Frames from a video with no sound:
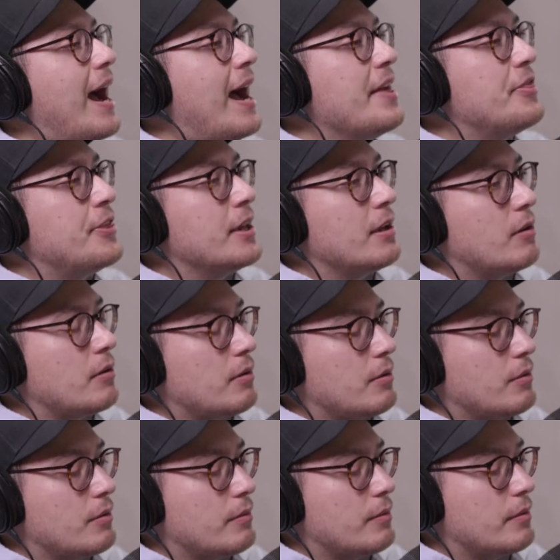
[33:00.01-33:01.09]
think
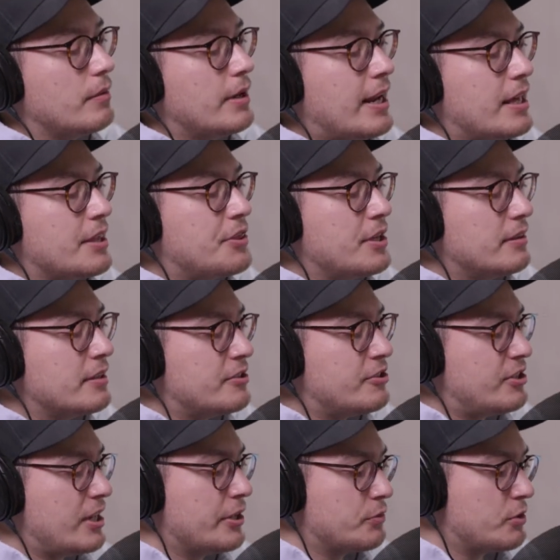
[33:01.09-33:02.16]
the
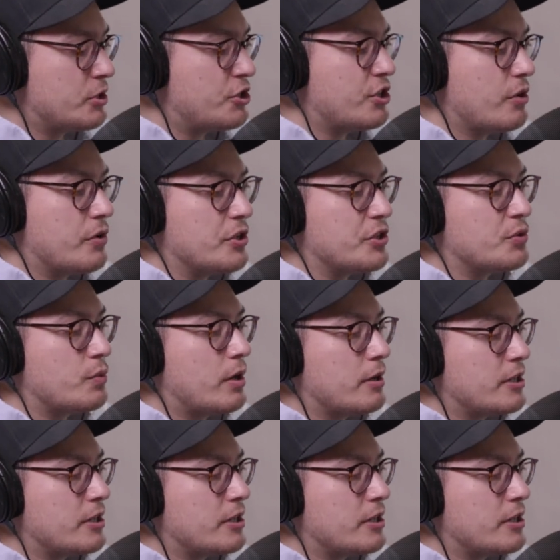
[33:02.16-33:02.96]
sales would show it as well,